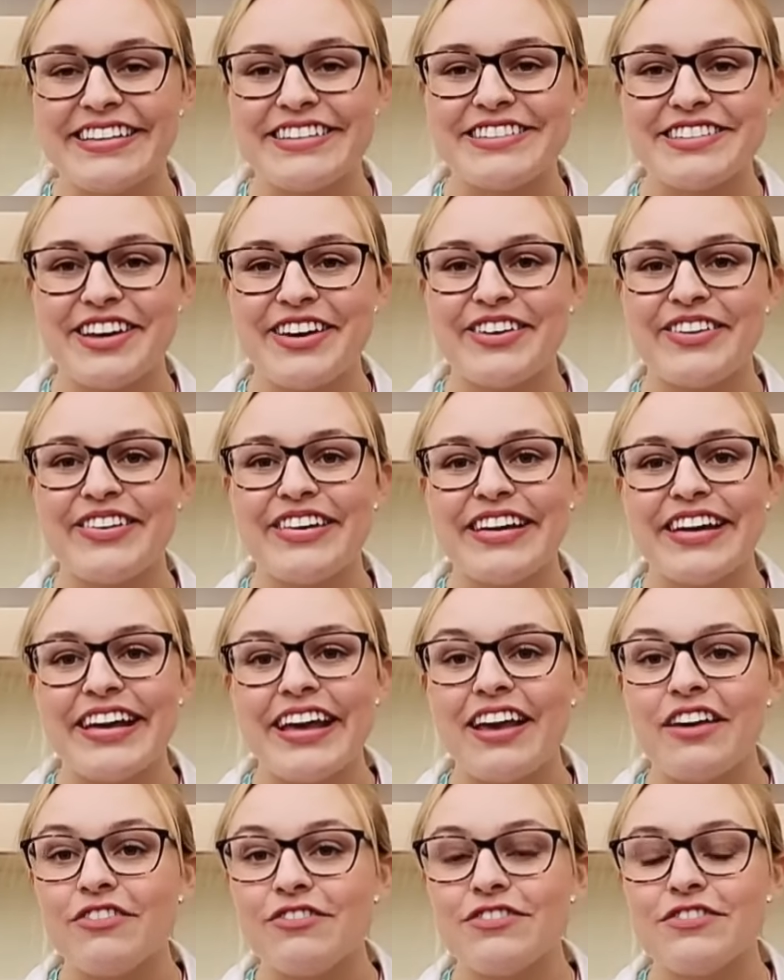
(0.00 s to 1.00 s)
So
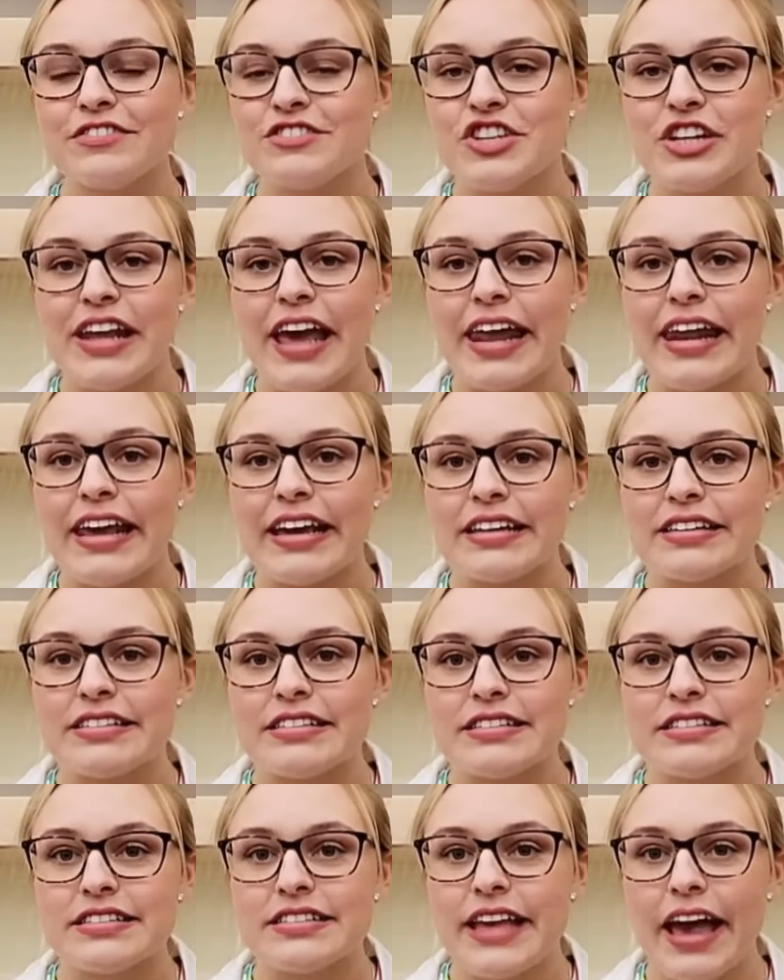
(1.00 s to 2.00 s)
if genetics
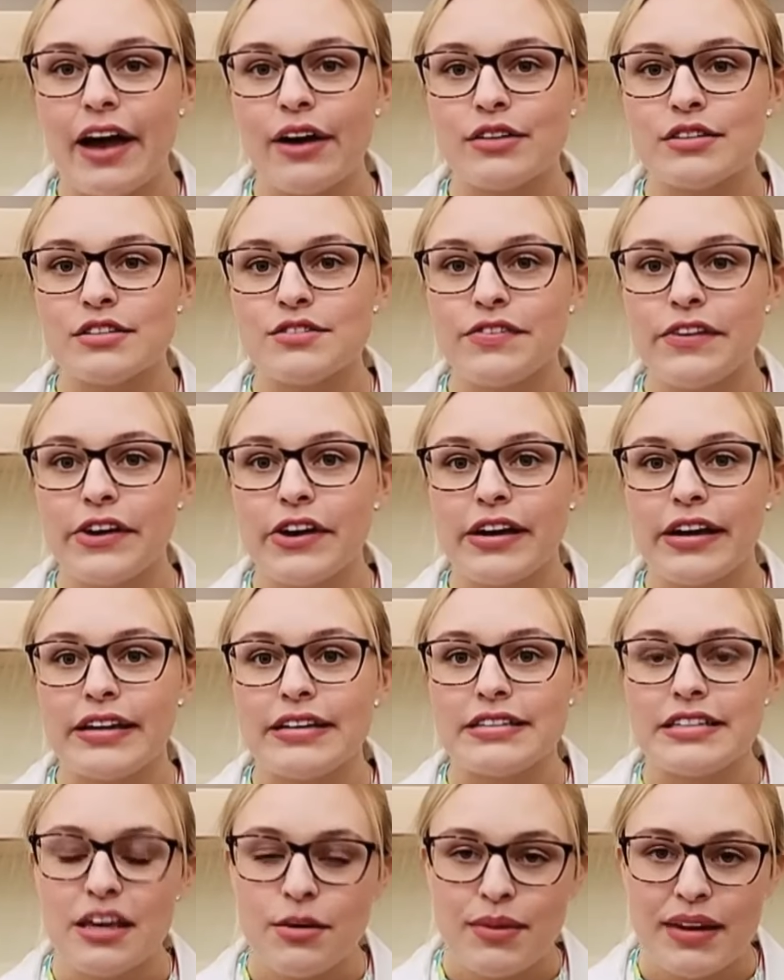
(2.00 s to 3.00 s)
sounds very
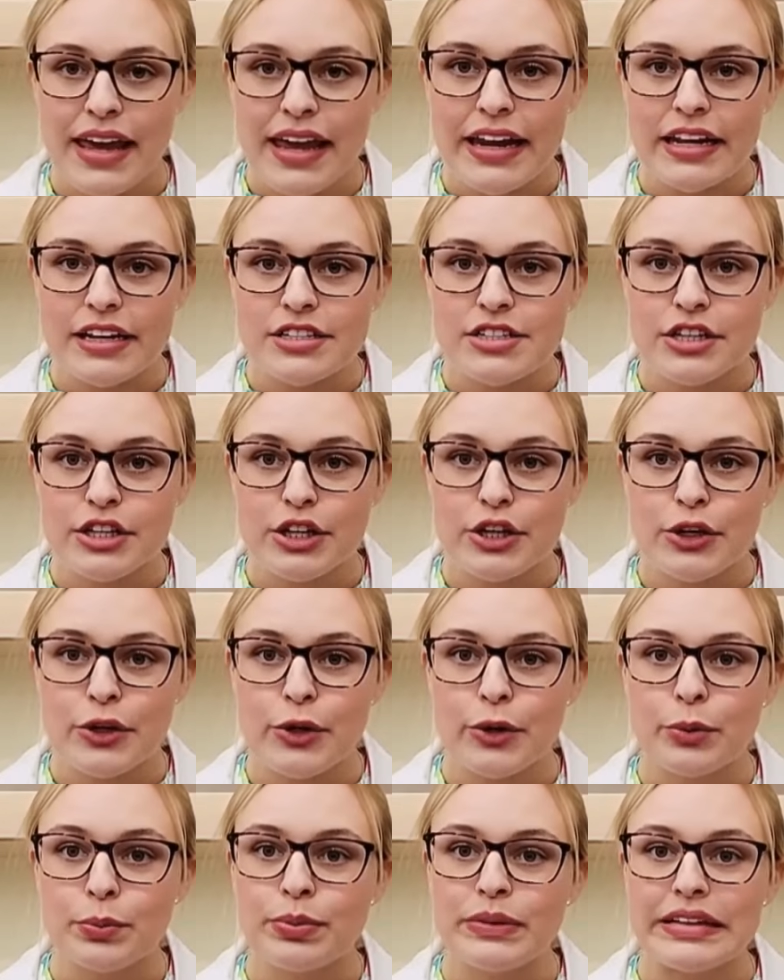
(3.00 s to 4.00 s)
intimidating to you,
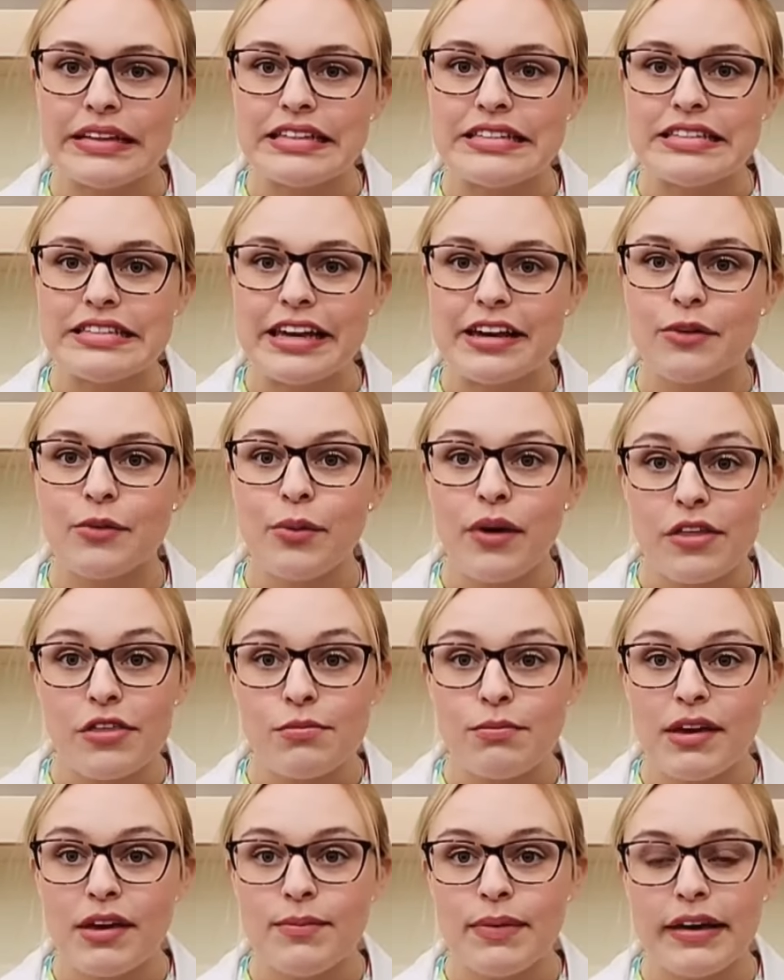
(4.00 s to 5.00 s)
please stick with
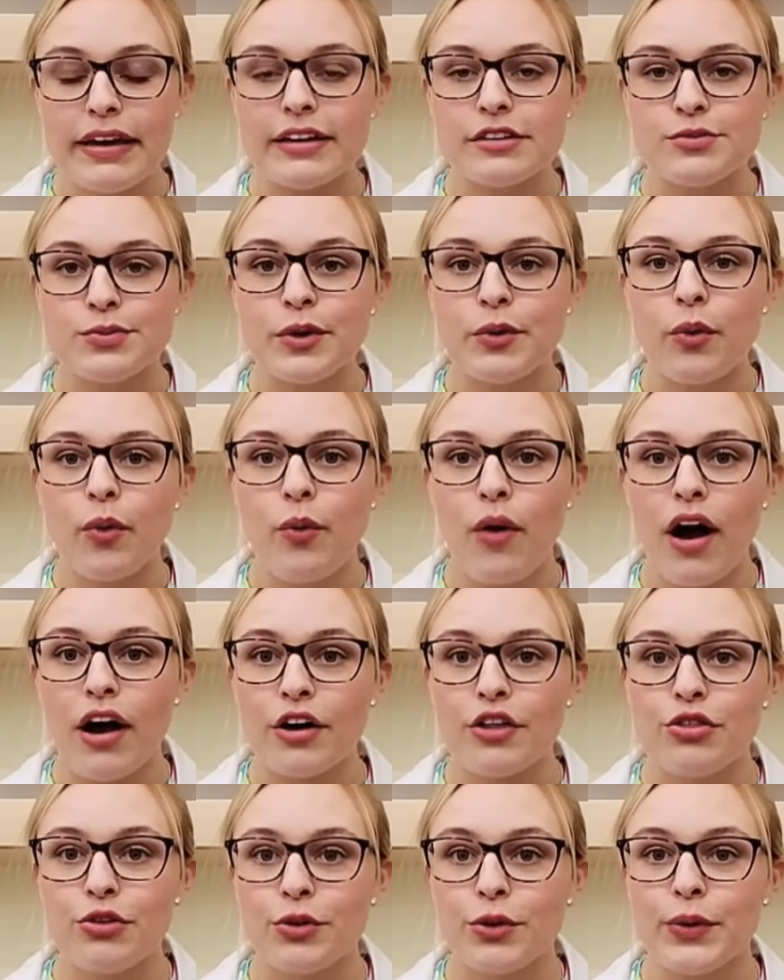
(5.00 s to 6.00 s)
me because we will
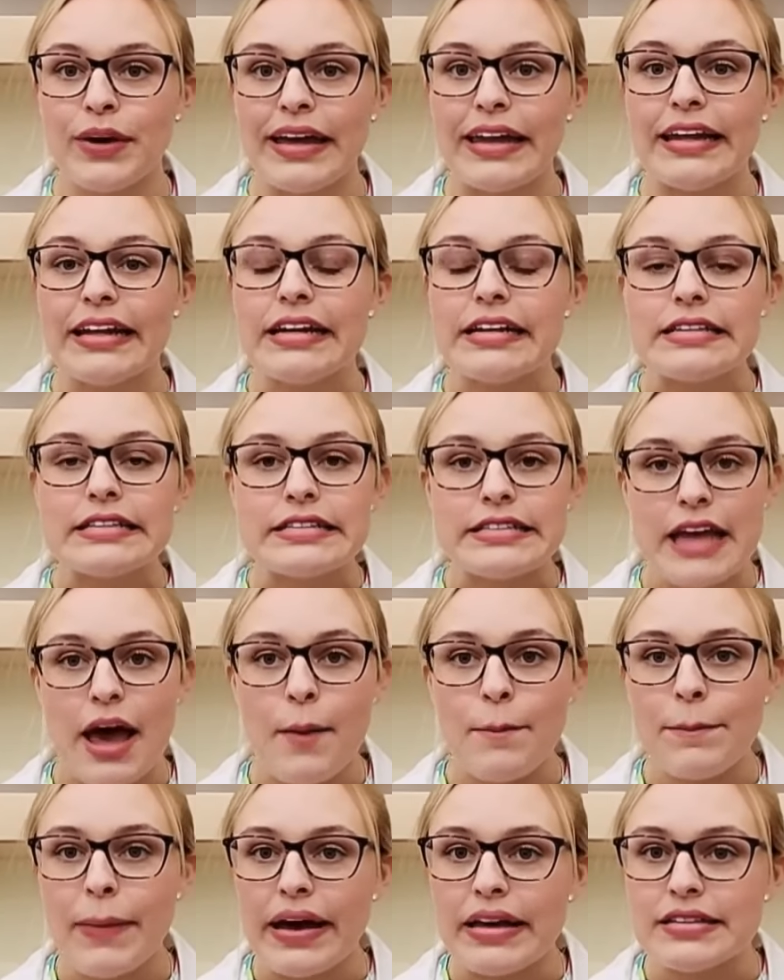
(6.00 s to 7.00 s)
walk through it step
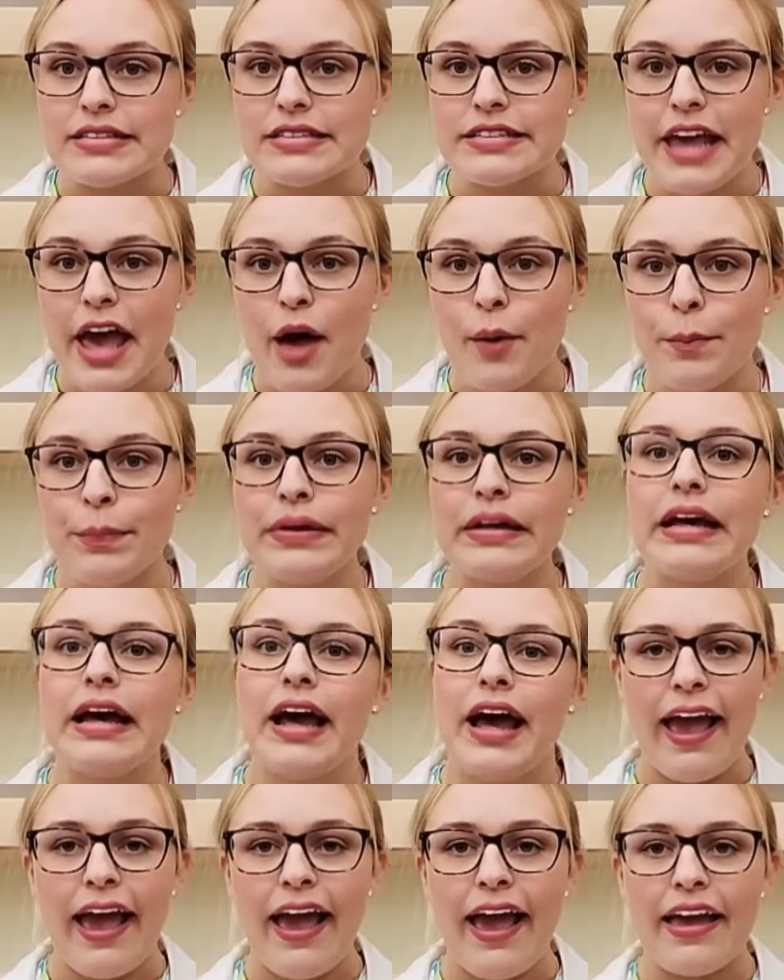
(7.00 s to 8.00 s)
by step.
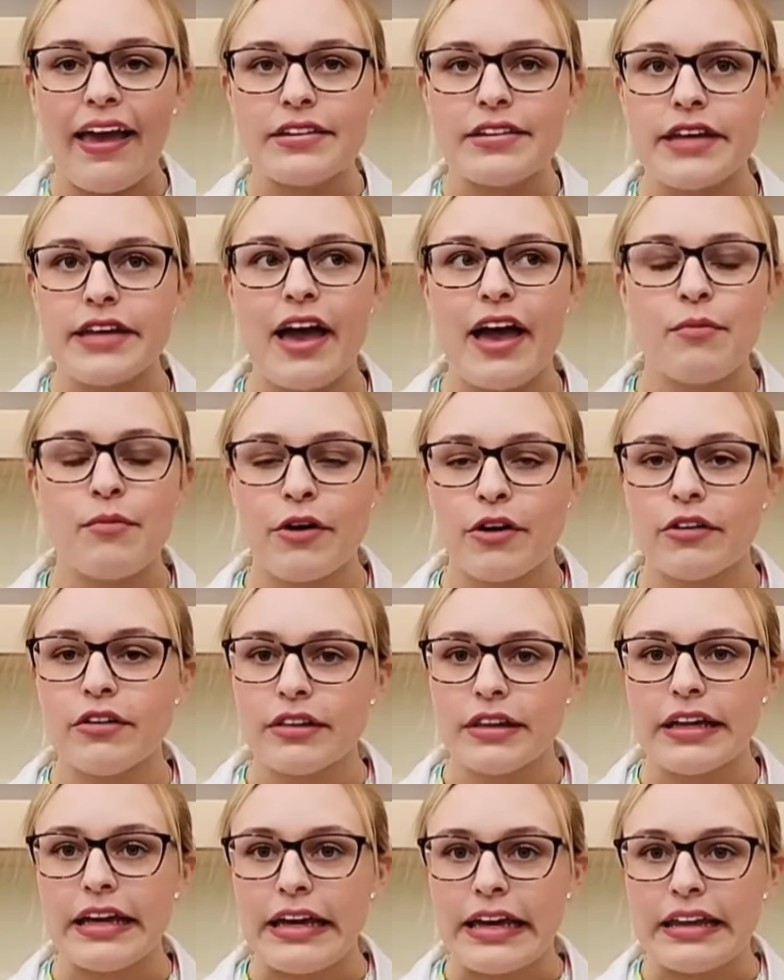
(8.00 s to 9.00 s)
And I am
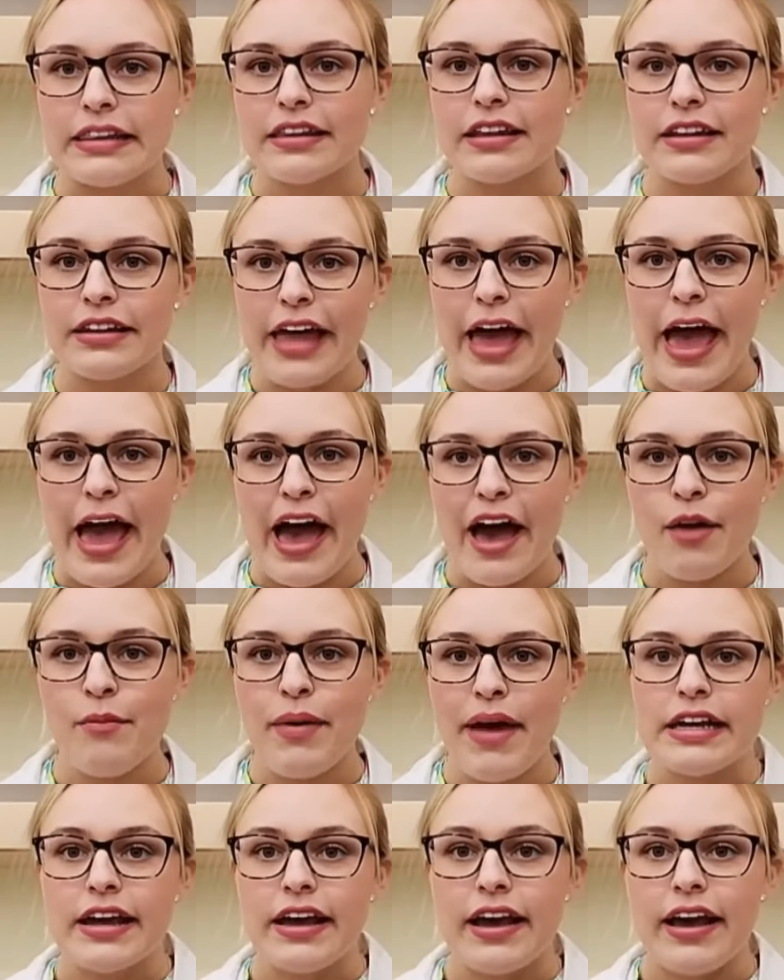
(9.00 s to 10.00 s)
currently in the
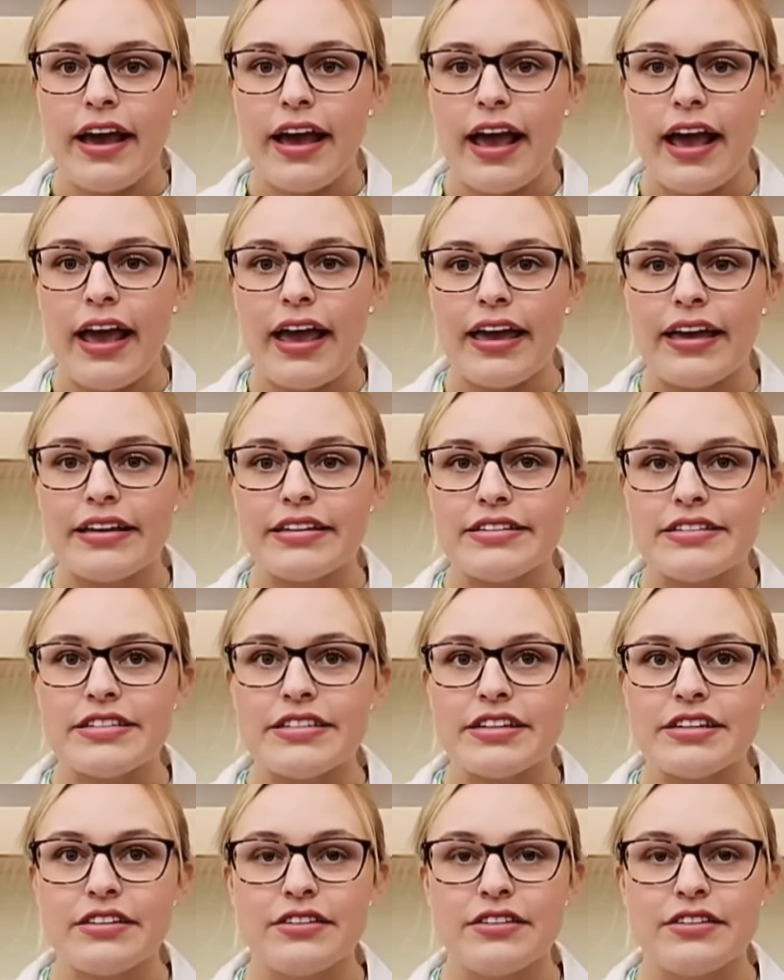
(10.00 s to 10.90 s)
lab and